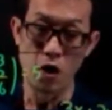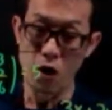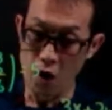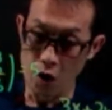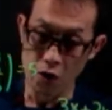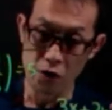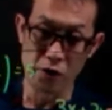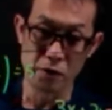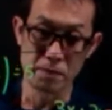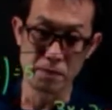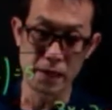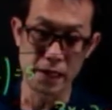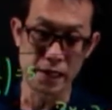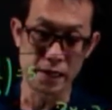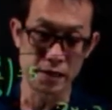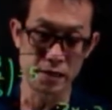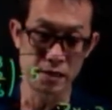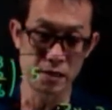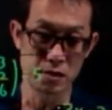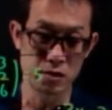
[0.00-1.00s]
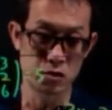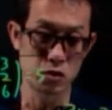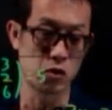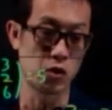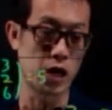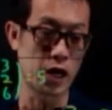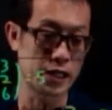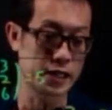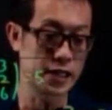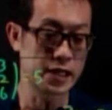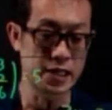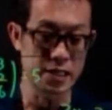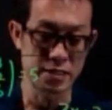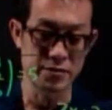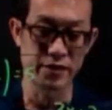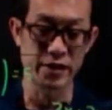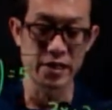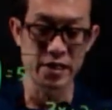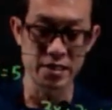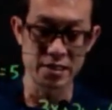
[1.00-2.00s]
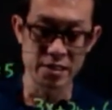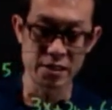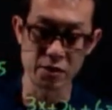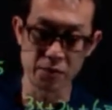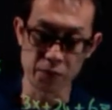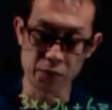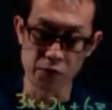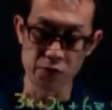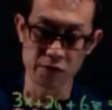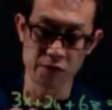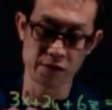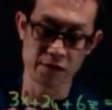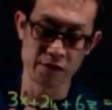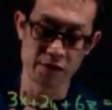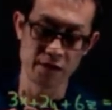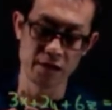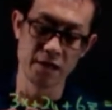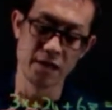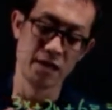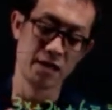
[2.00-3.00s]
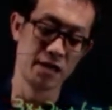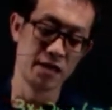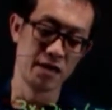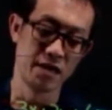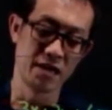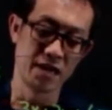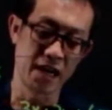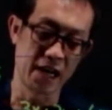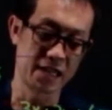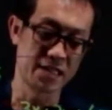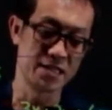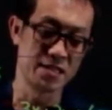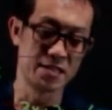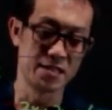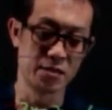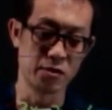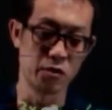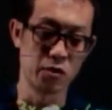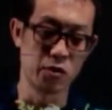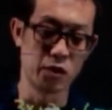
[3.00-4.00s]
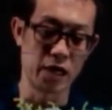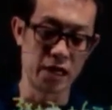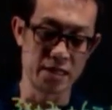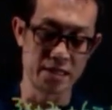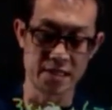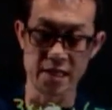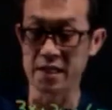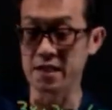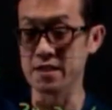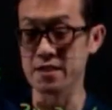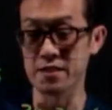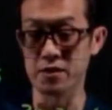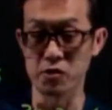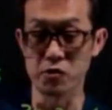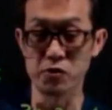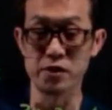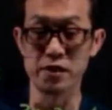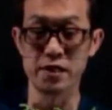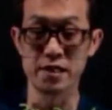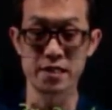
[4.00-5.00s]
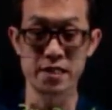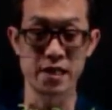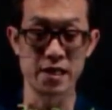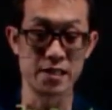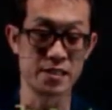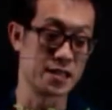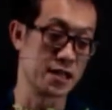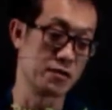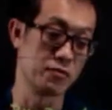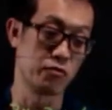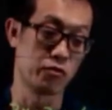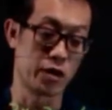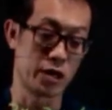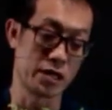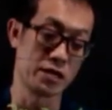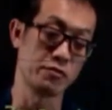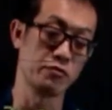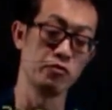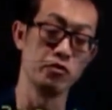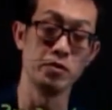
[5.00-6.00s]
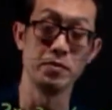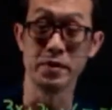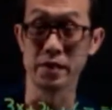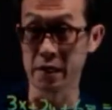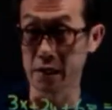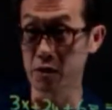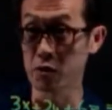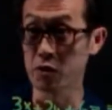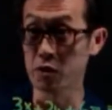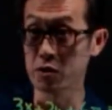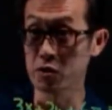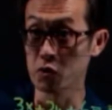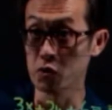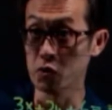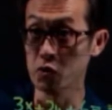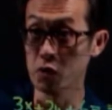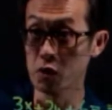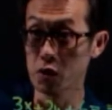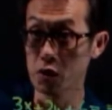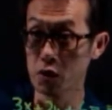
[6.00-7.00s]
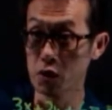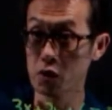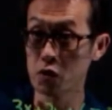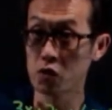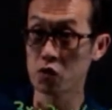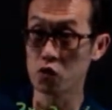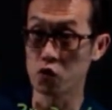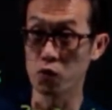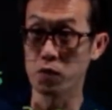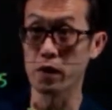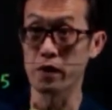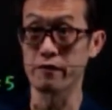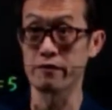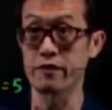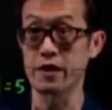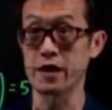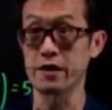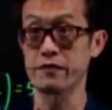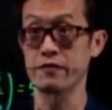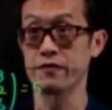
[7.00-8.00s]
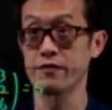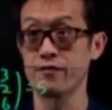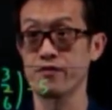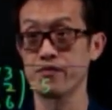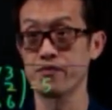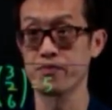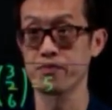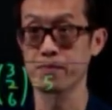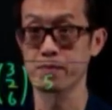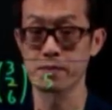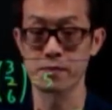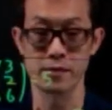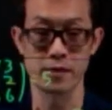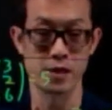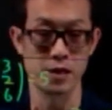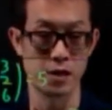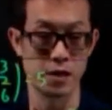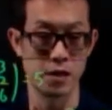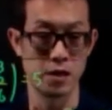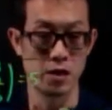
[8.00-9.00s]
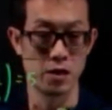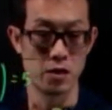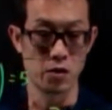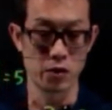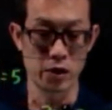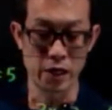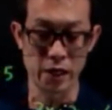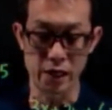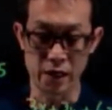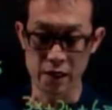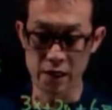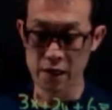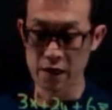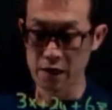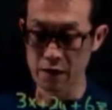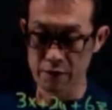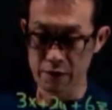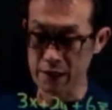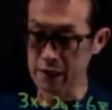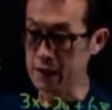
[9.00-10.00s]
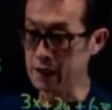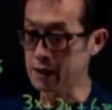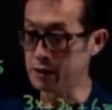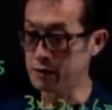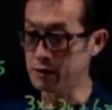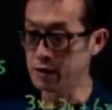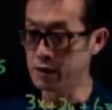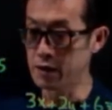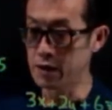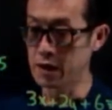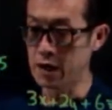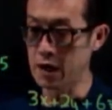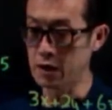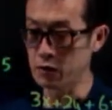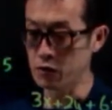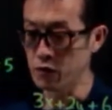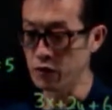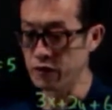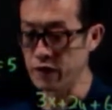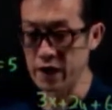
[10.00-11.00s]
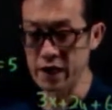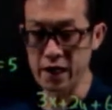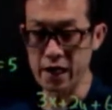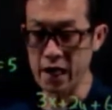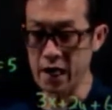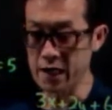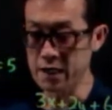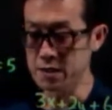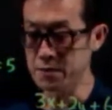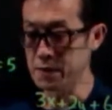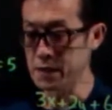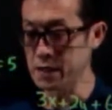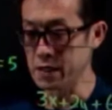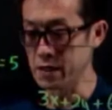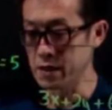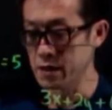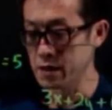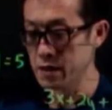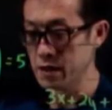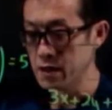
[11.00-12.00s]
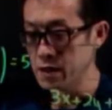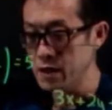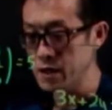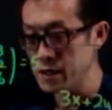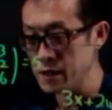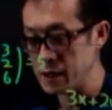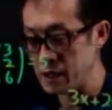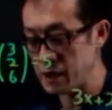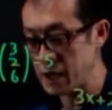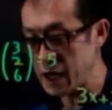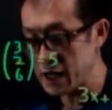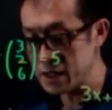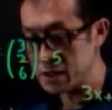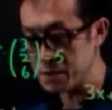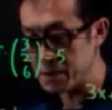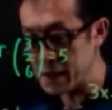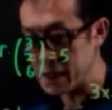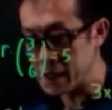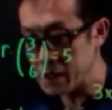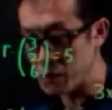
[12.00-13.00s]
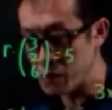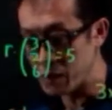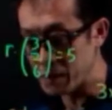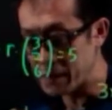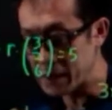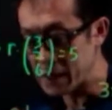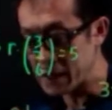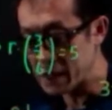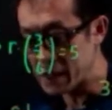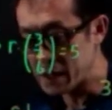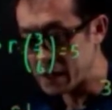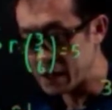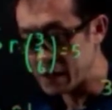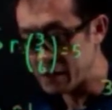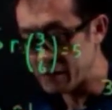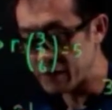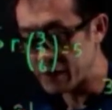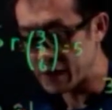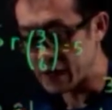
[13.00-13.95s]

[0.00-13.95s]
on the plane. So I think it's very easy to put x is 0 and z is 0 in this case. Then y will be equals to 2.5. Okay, right now how to find xp? Now xp will be given